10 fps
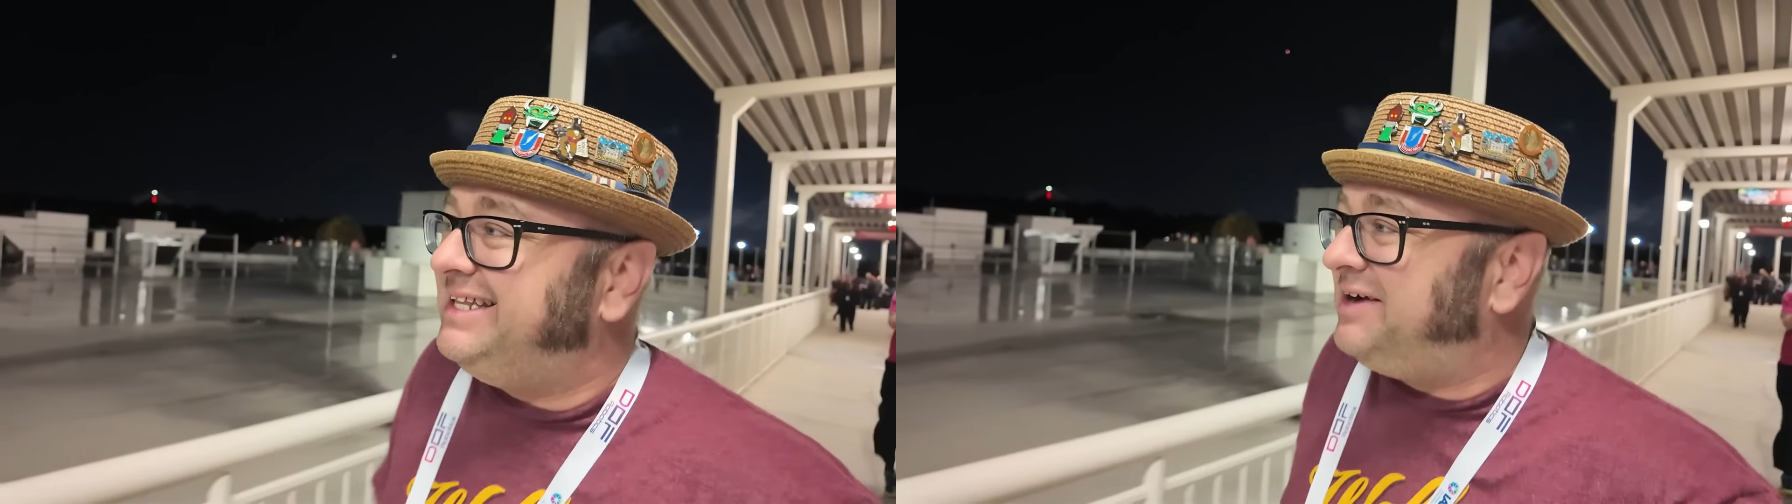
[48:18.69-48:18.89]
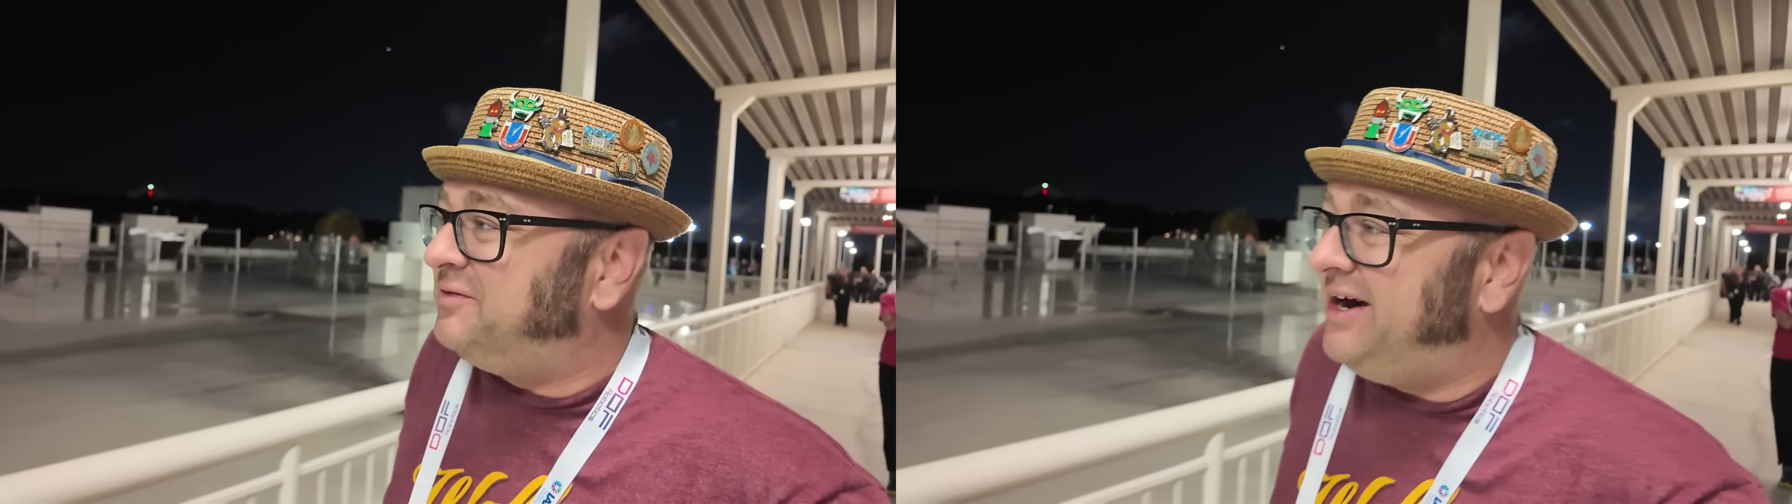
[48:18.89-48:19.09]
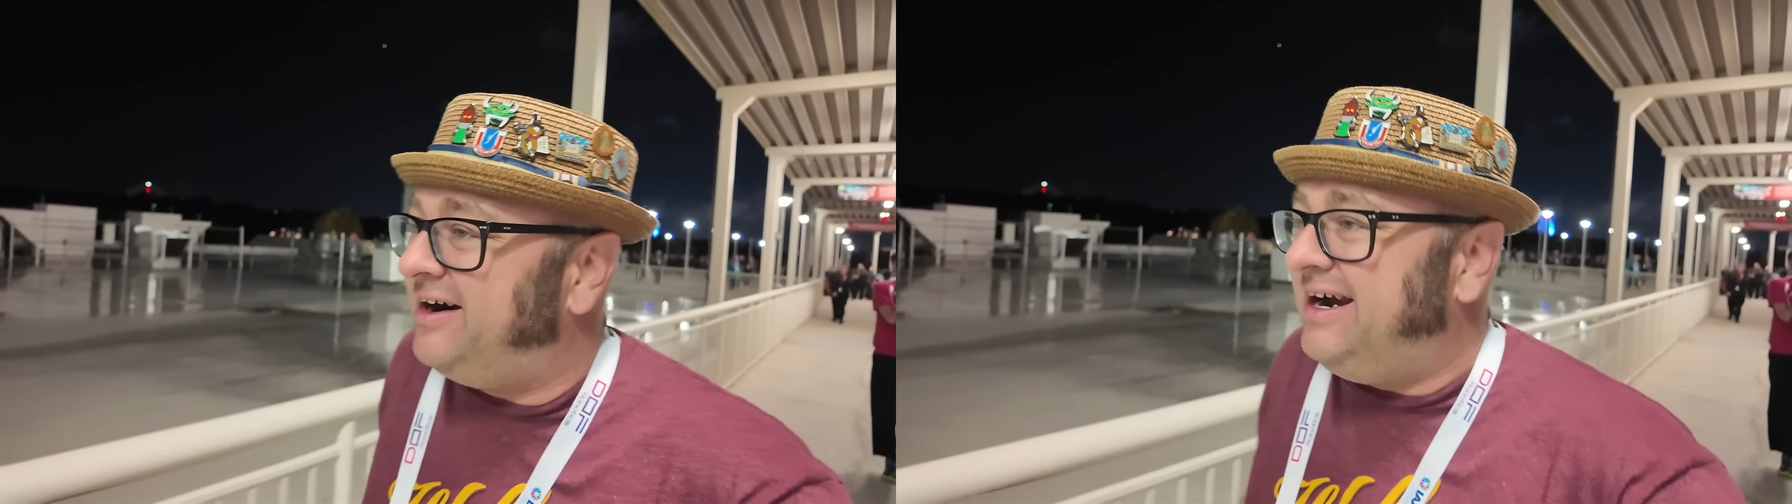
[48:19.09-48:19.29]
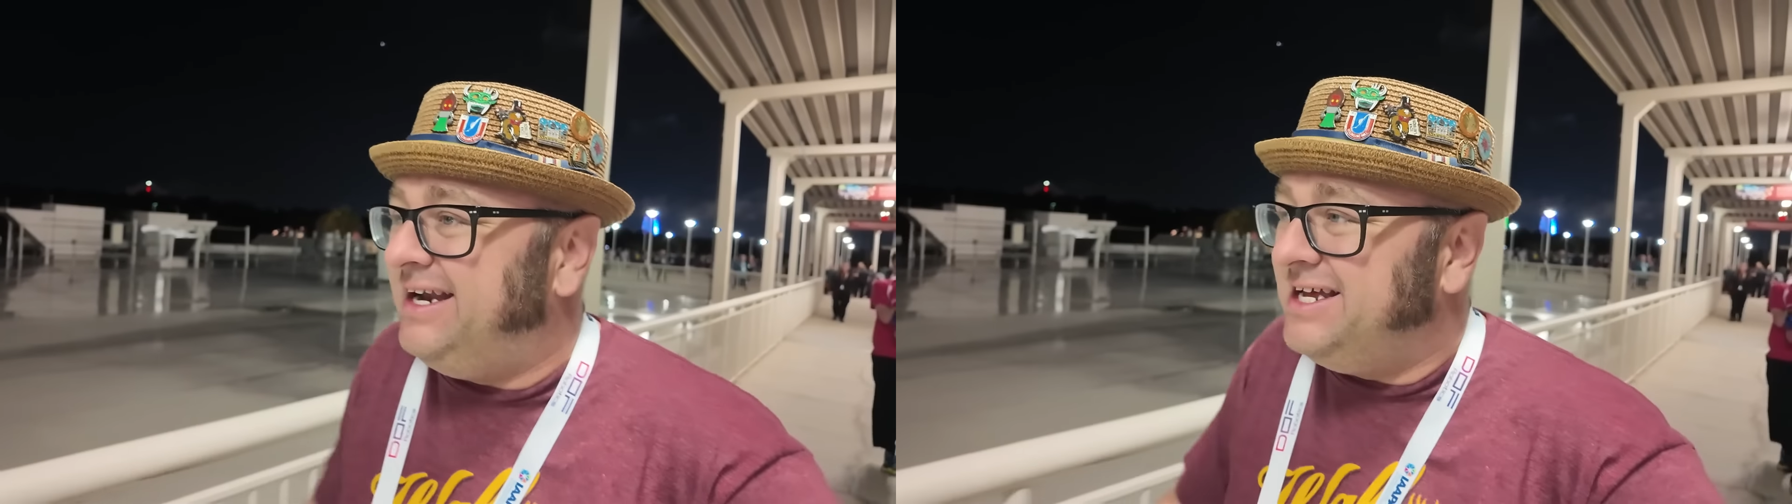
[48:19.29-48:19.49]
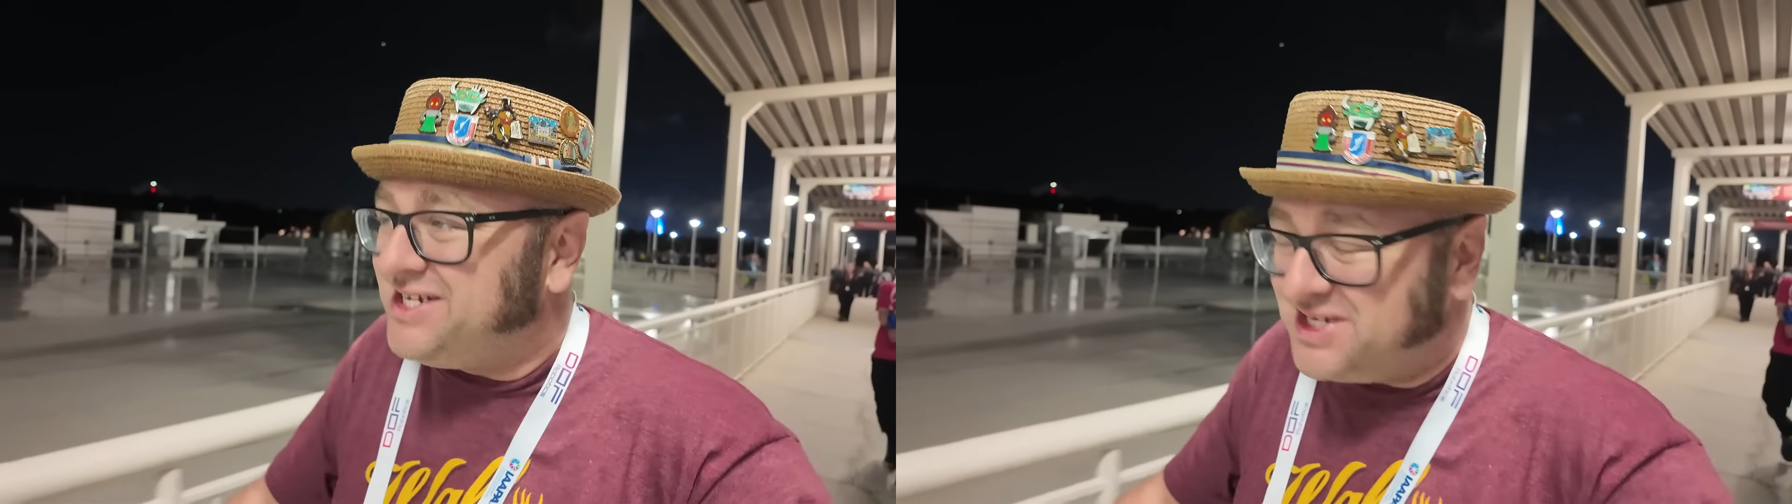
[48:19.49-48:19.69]
that rare
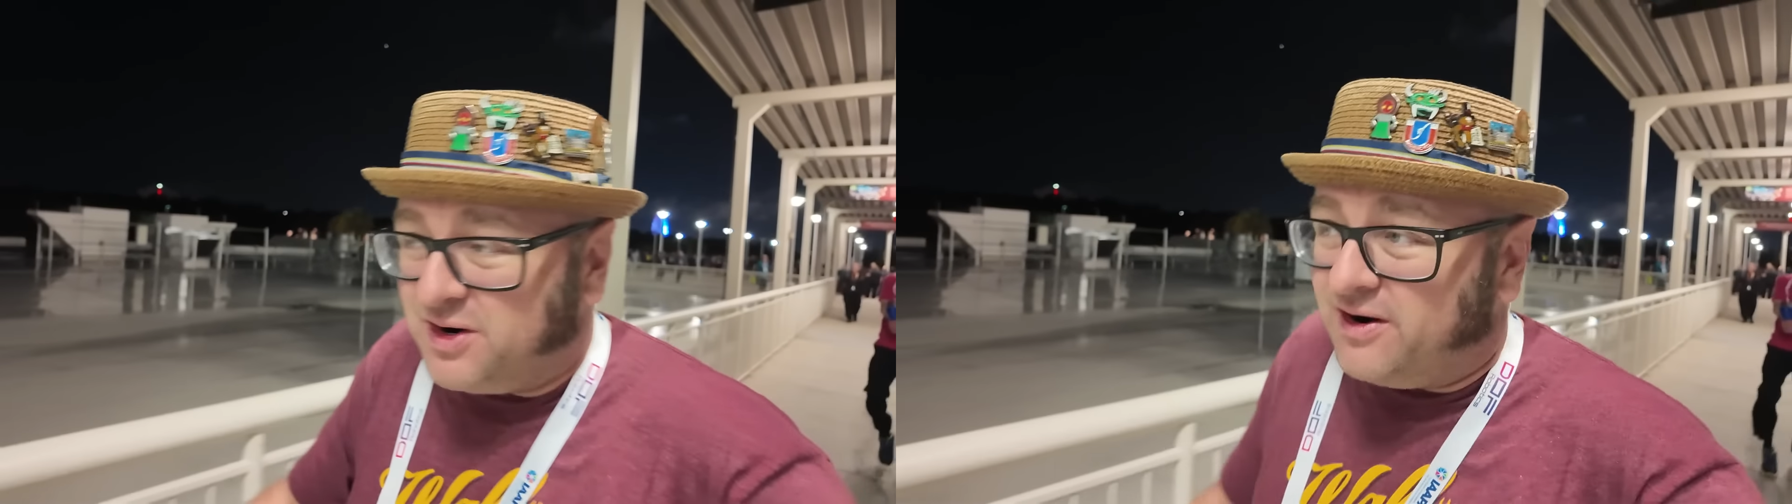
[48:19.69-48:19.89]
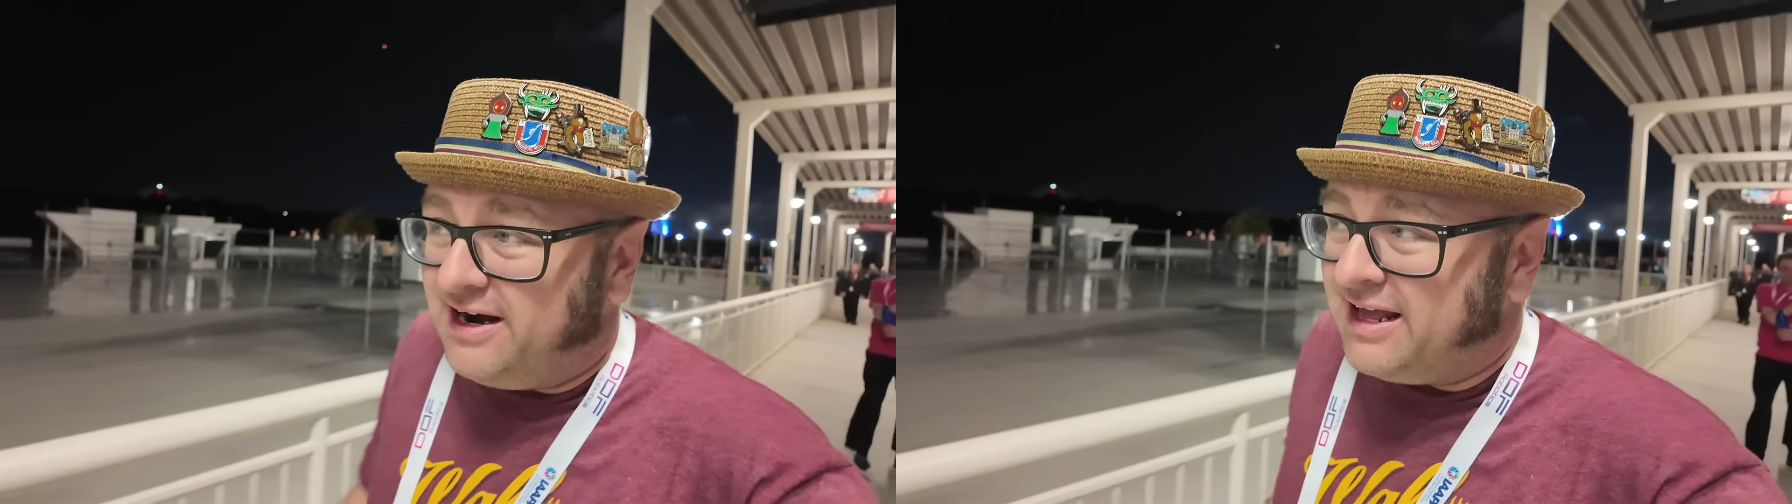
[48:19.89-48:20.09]
and historic.